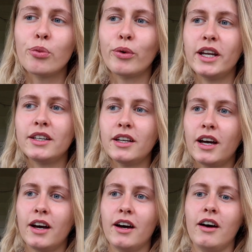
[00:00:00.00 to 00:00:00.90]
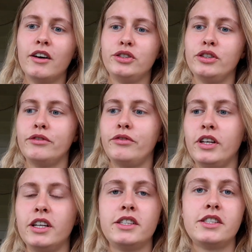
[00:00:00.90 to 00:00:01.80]
when do you
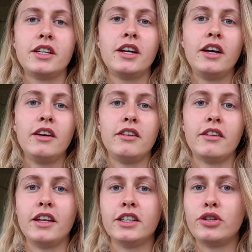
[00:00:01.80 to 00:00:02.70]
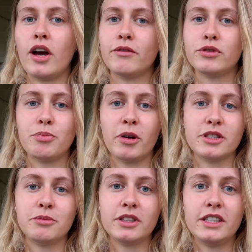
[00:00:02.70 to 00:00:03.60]
finish the things you have
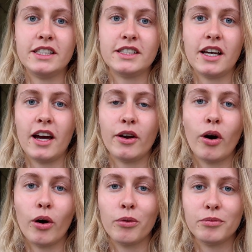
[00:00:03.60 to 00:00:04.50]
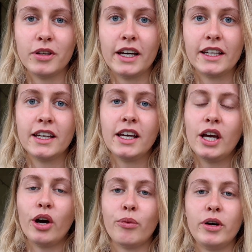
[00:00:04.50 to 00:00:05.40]
responsibilities at home? Like,
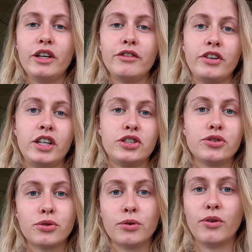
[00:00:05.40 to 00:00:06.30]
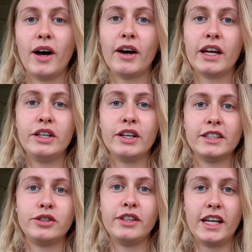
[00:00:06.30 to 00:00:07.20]
when do you finish school? How can you
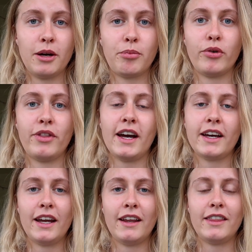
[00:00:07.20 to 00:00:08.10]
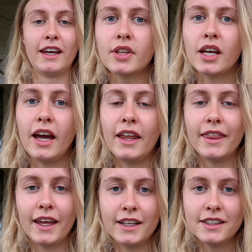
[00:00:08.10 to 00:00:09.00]
get to the airport? That kind of thing.
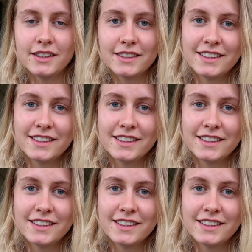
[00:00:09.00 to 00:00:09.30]
And then